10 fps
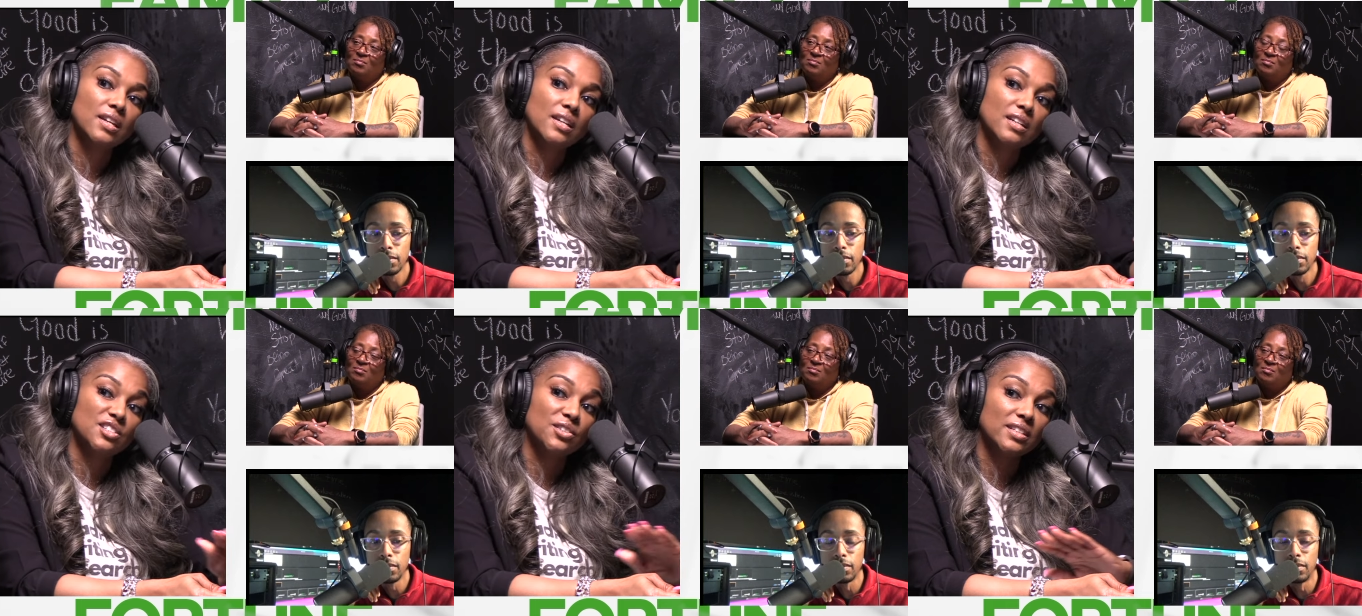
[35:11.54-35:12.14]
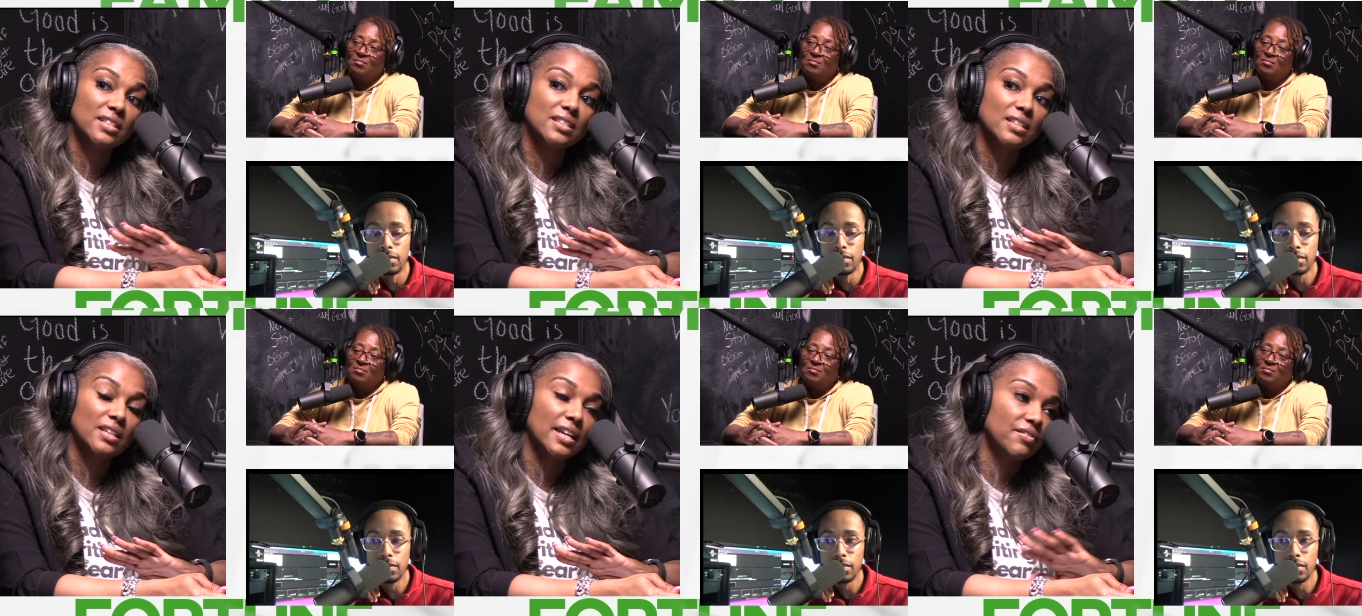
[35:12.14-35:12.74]
Speaker 1: because you mm-hmm. get to mm-hmm.
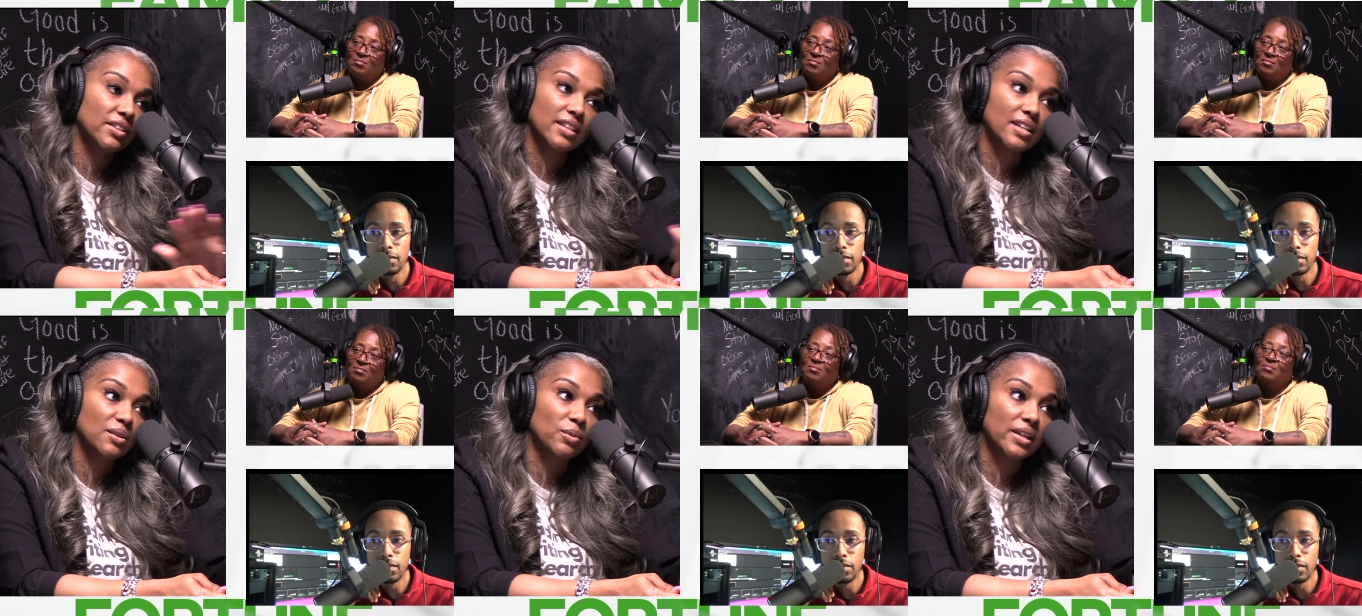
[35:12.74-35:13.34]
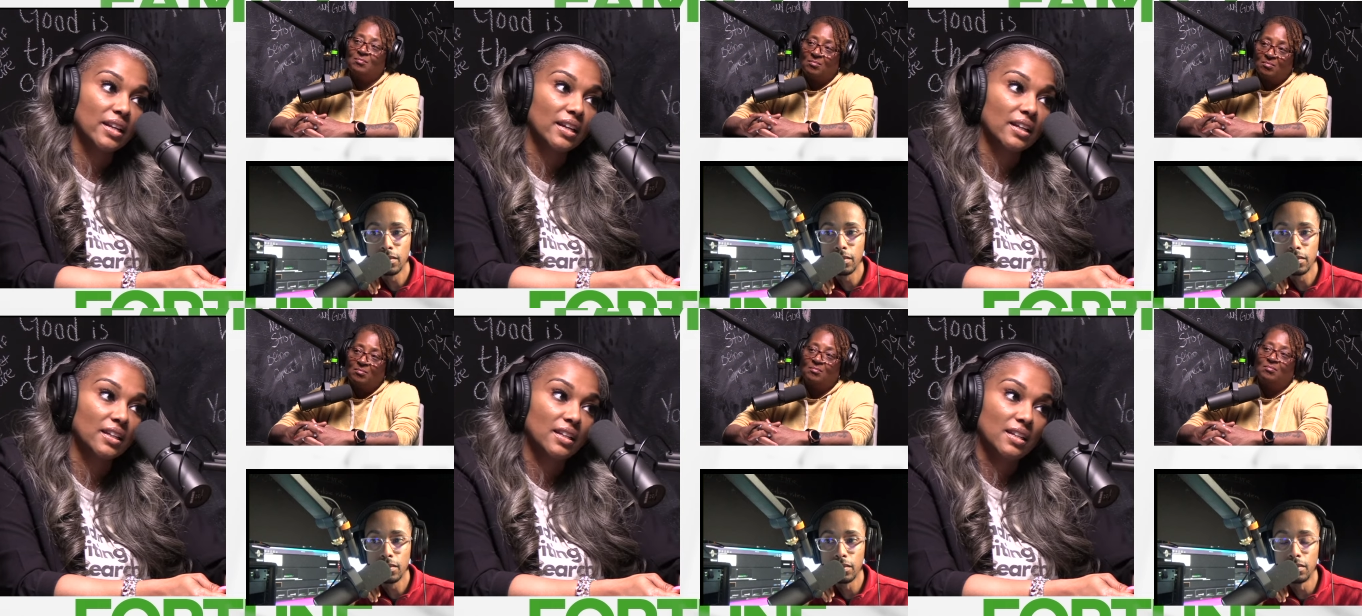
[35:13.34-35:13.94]
see everything in one
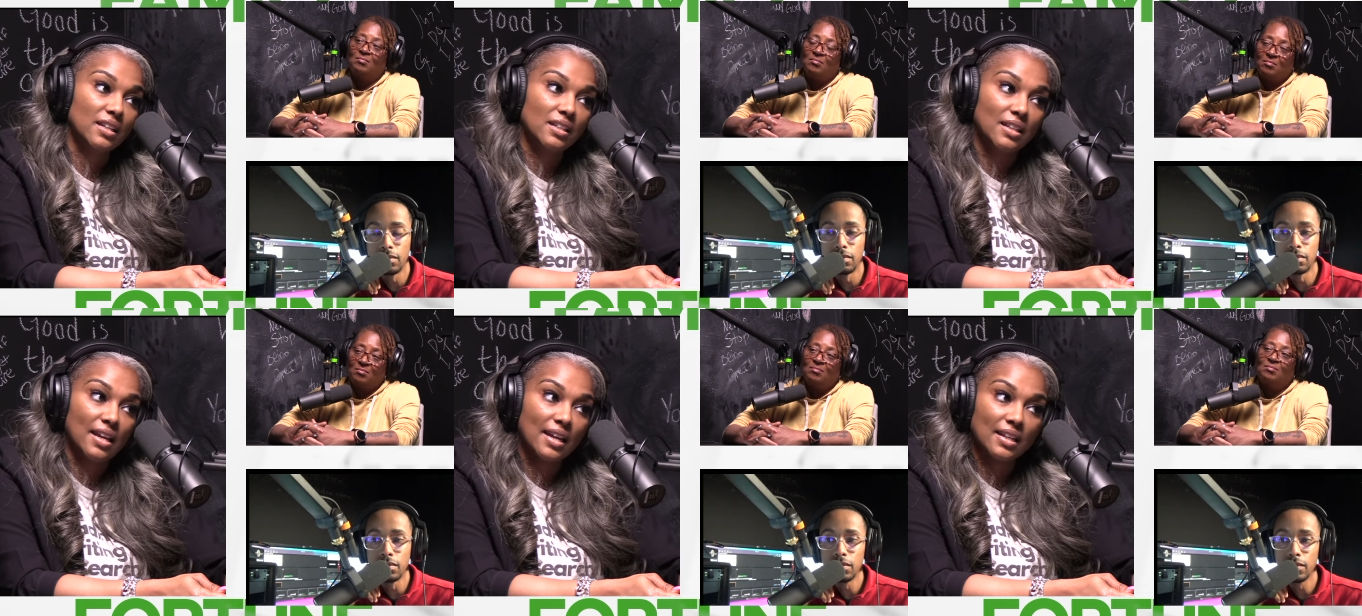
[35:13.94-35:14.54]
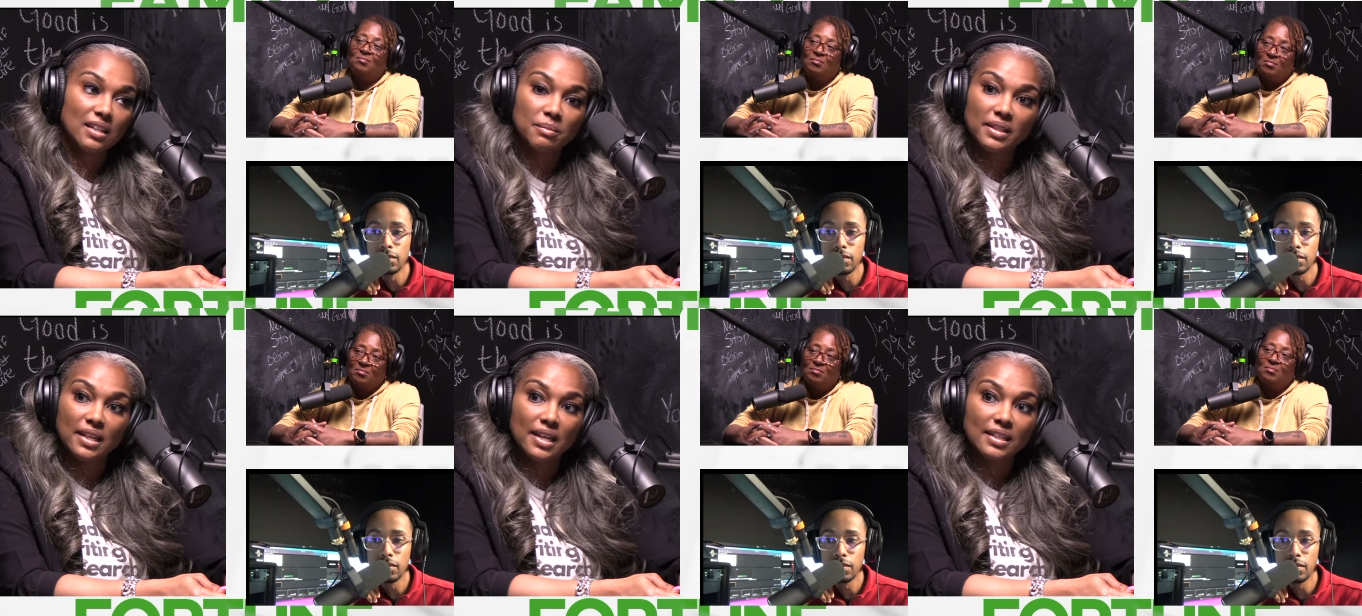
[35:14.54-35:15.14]
day: mm-hmm. the
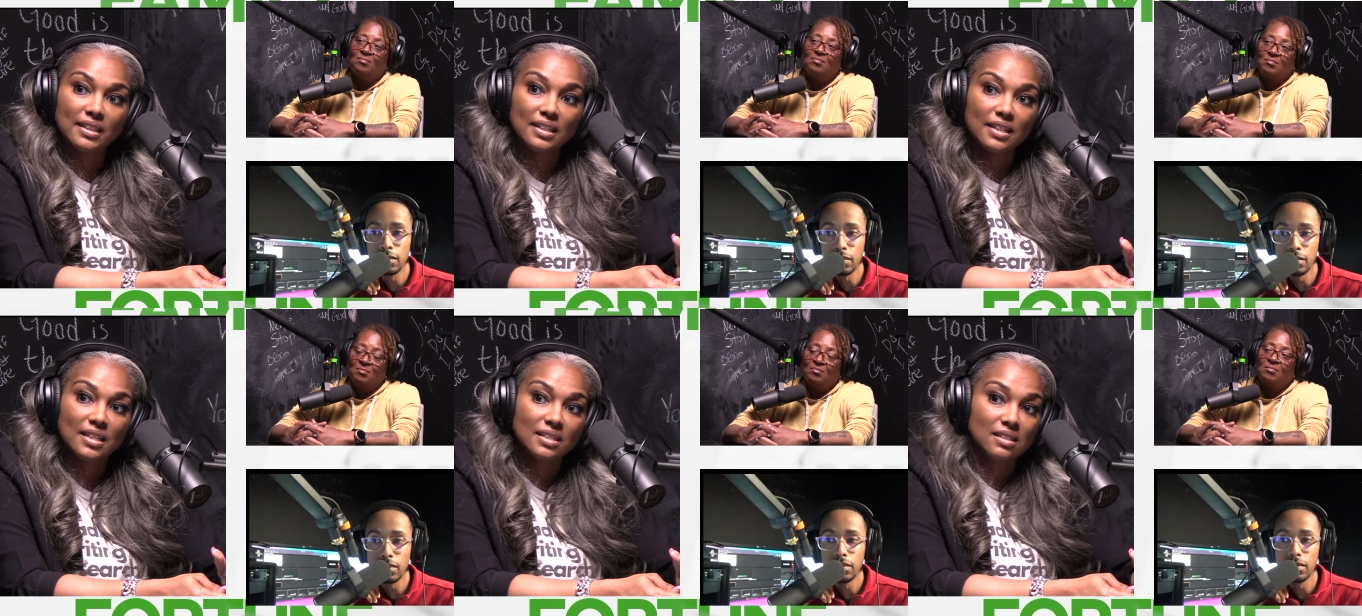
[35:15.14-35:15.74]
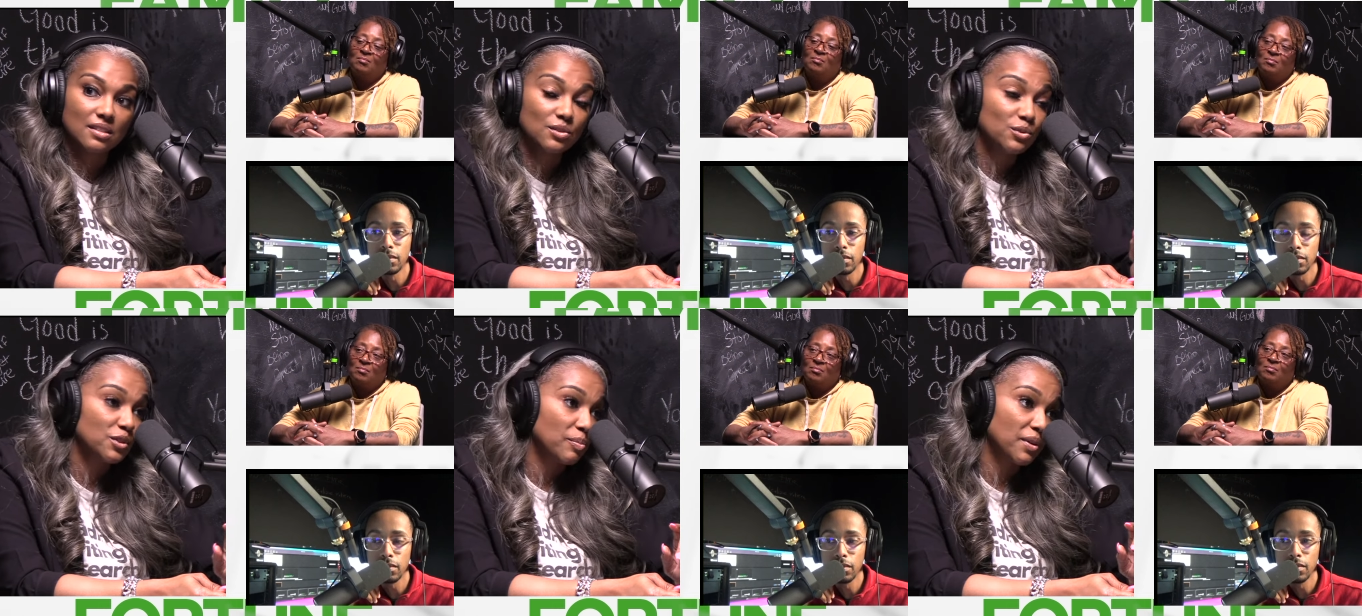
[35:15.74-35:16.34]
academics, the athletics, the
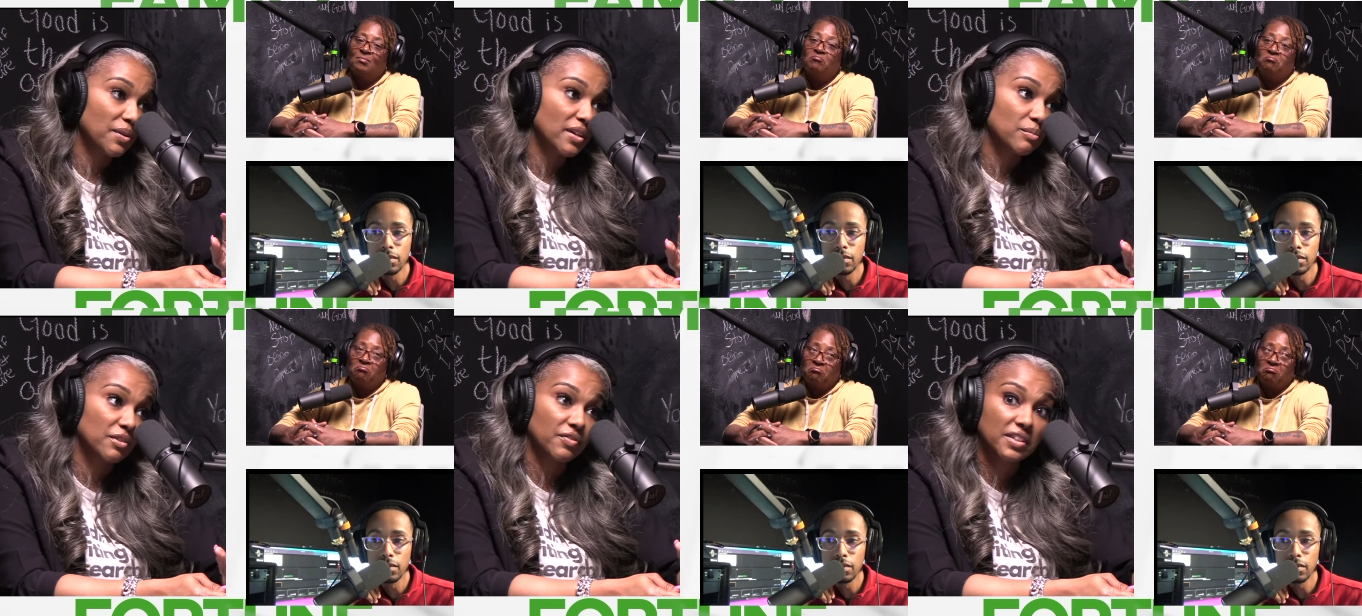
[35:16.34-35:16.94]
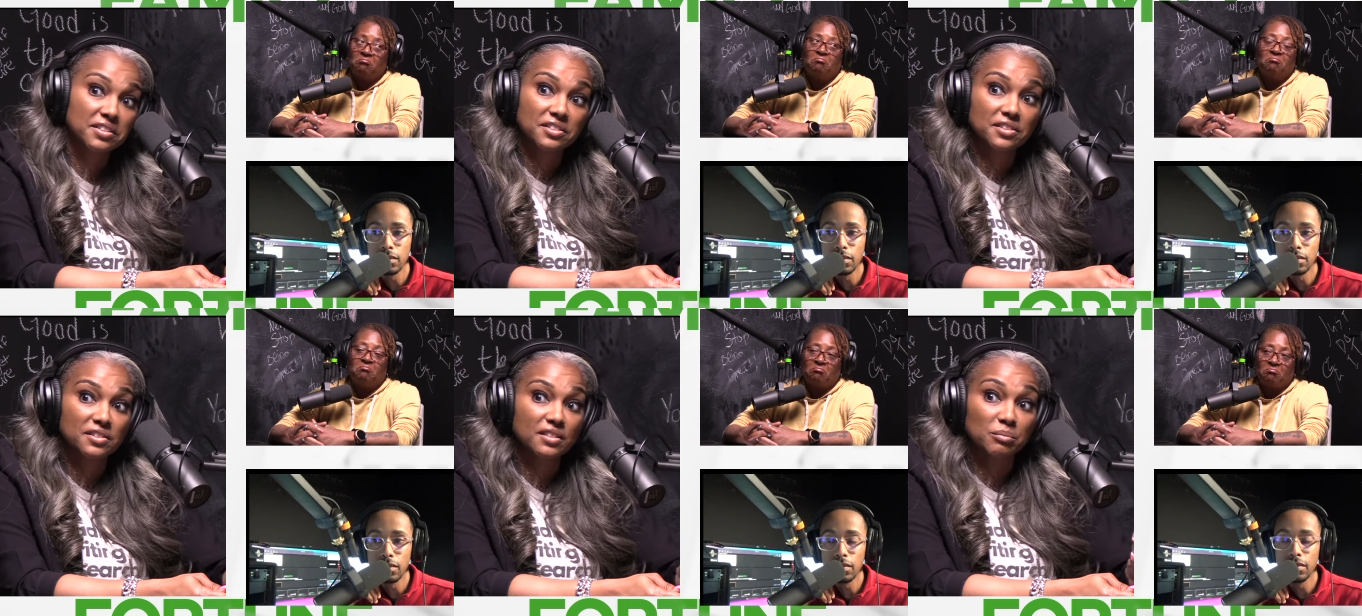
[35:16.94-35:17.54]
school spirit, mm. professors, mm-hmm.